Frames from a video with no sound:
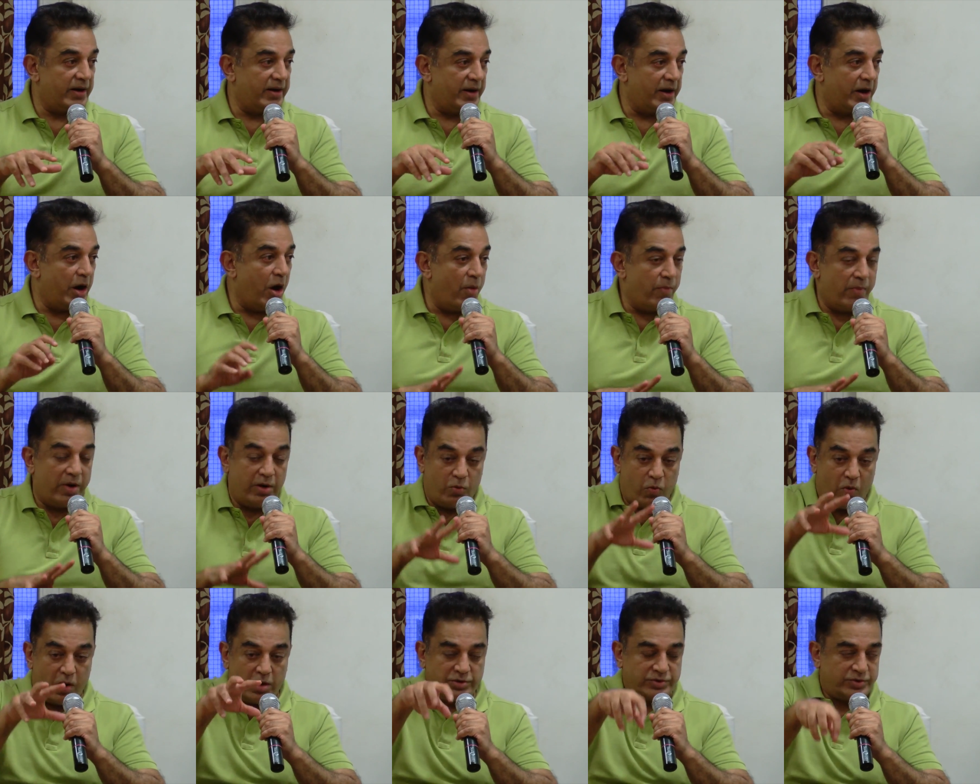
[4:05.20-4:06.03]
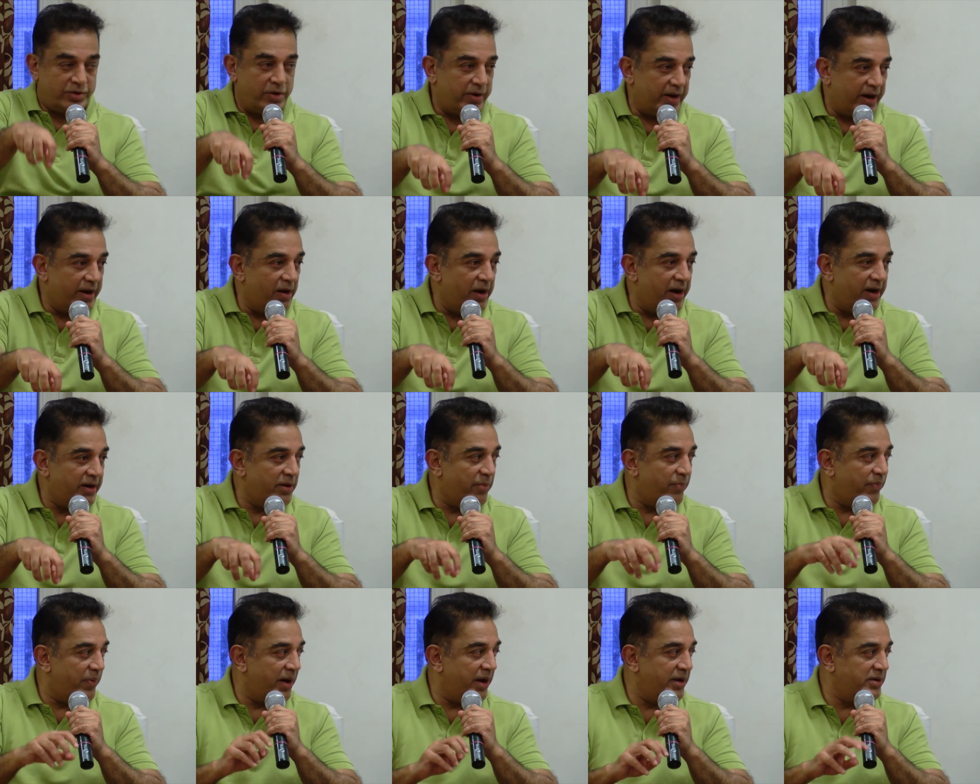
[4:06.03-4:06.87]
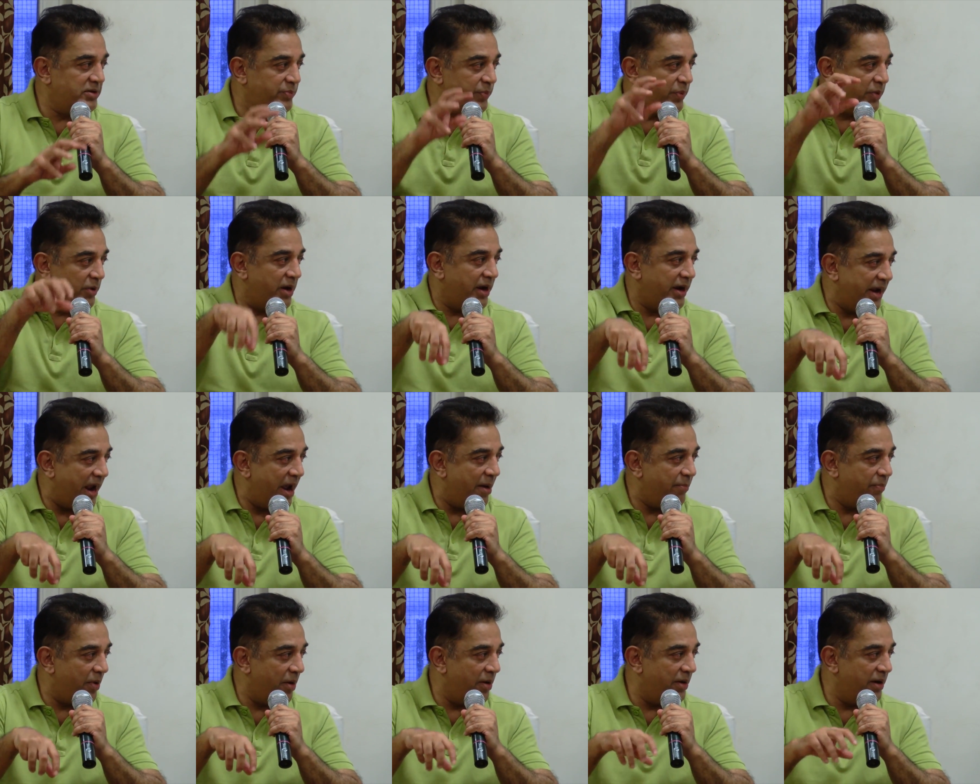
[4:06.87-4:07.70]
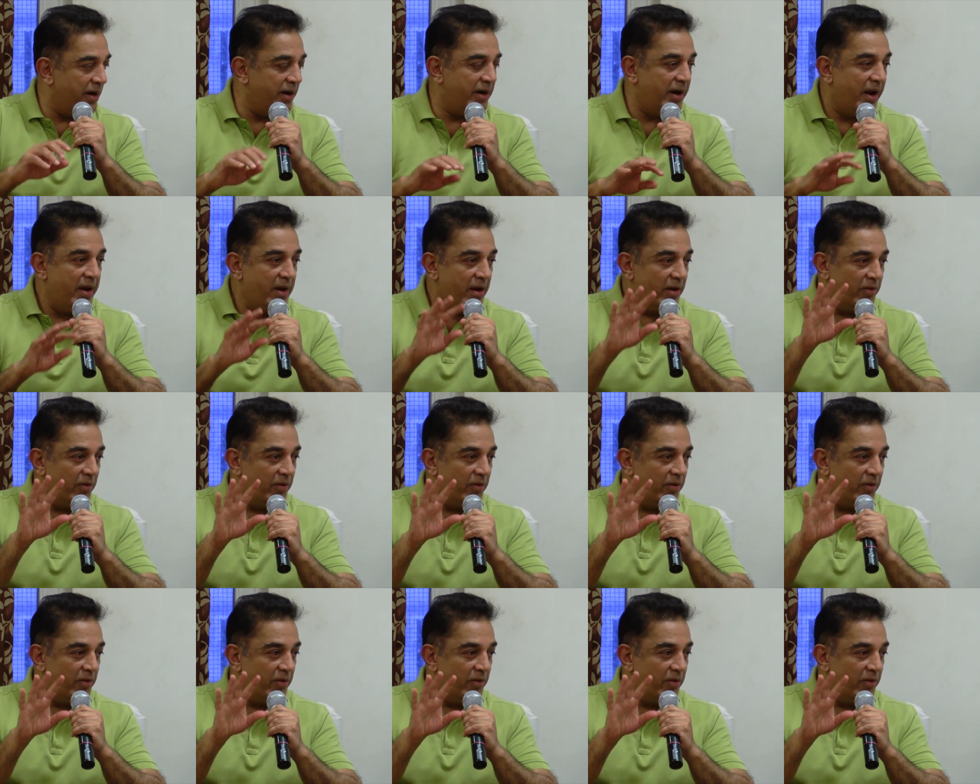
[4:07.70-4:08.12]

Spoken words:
that. The government wants to regulate the price, put a cap on it,